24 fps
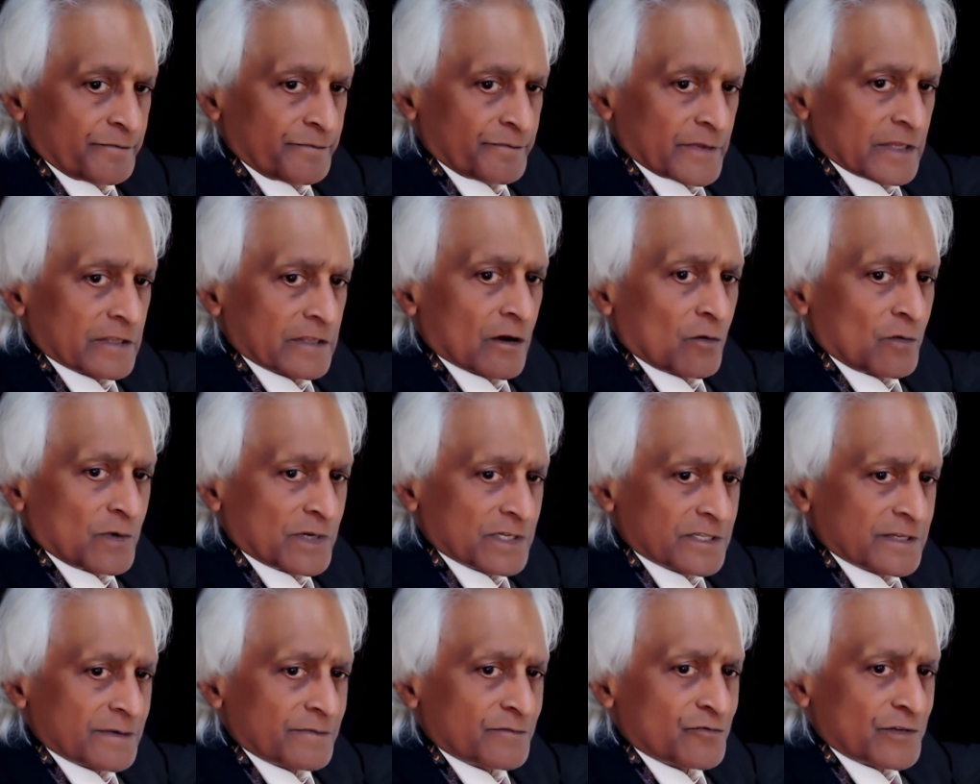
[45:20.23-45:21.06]
that our
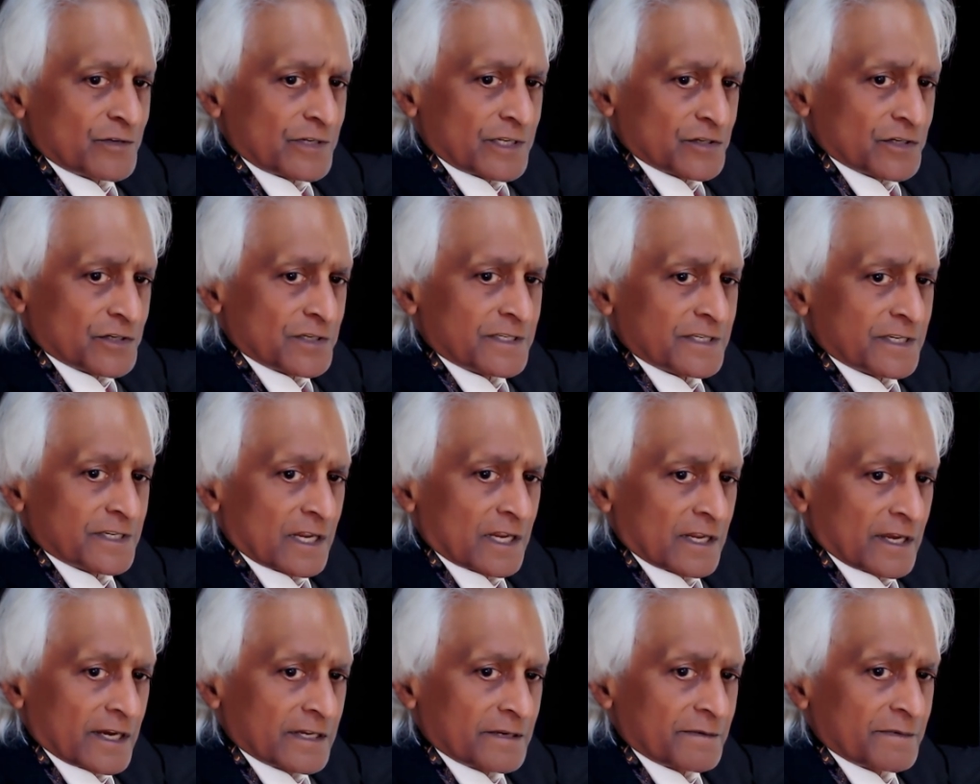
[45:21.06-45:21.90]
wisdom, traditions, and
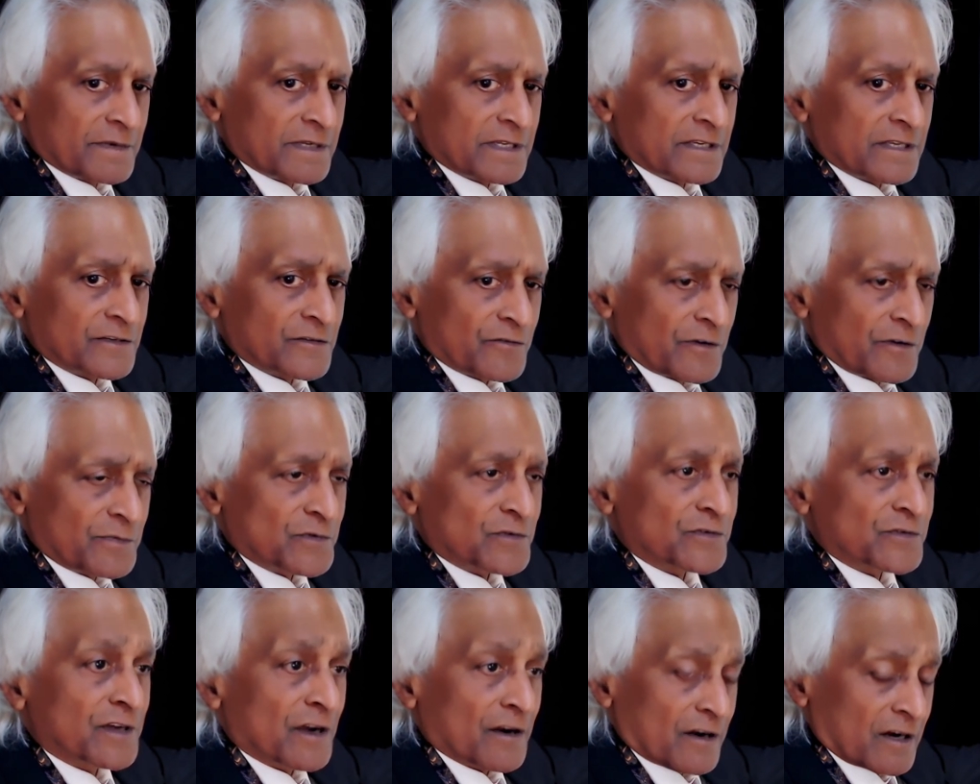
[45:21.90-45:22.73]
enlightenment and
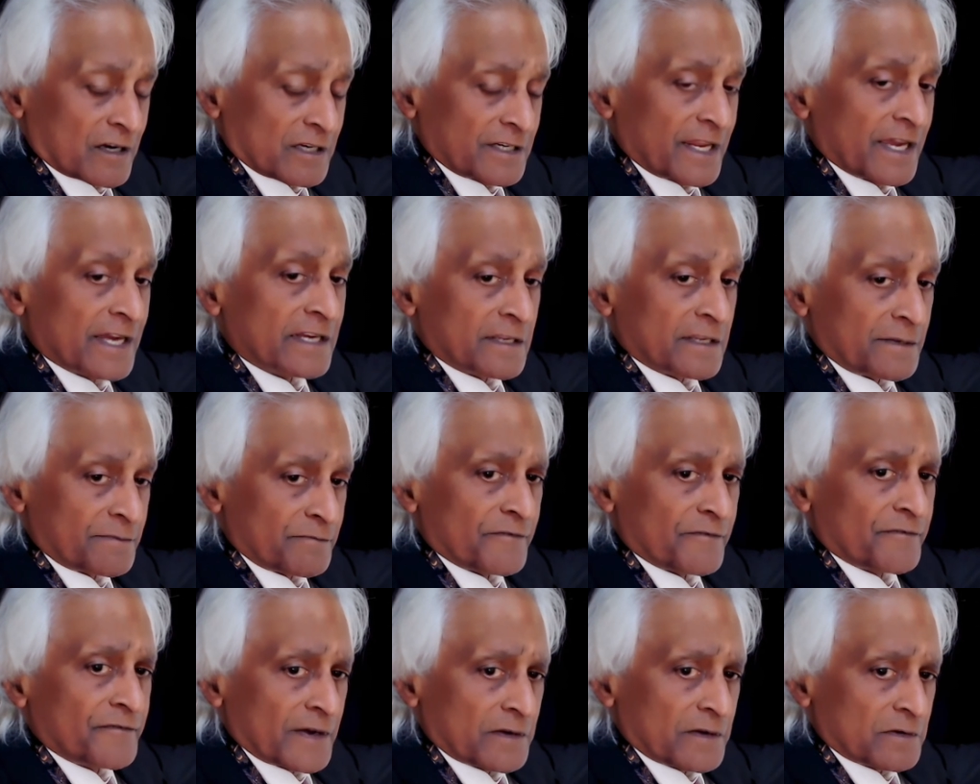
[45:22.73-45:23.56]
scriptures are connected
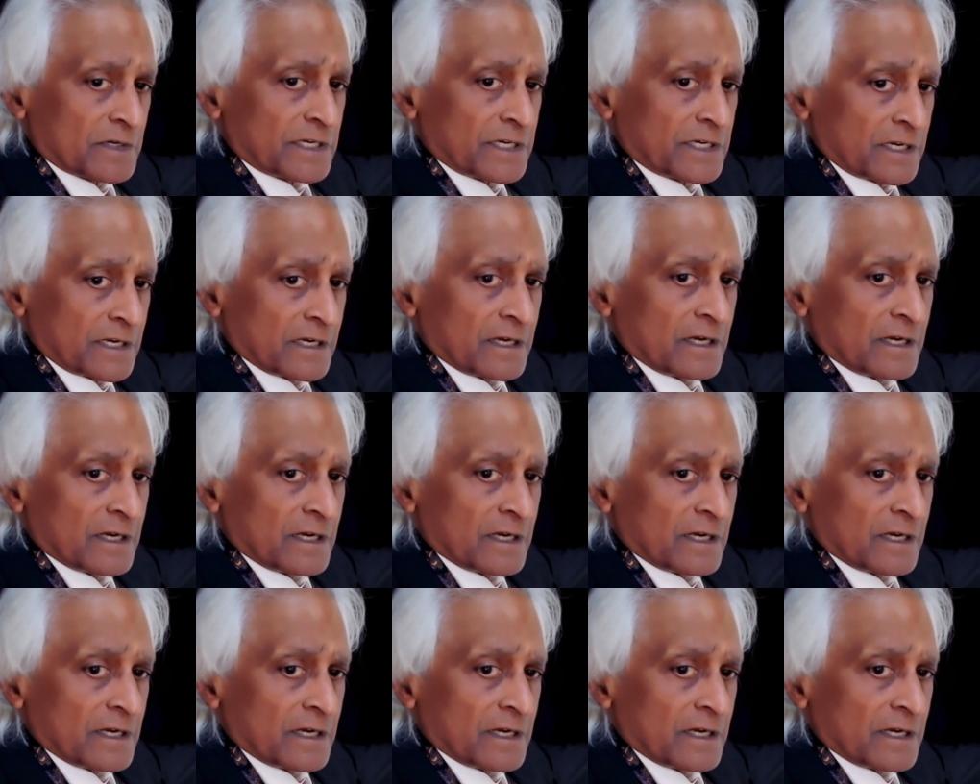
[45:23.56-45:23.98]
profoundly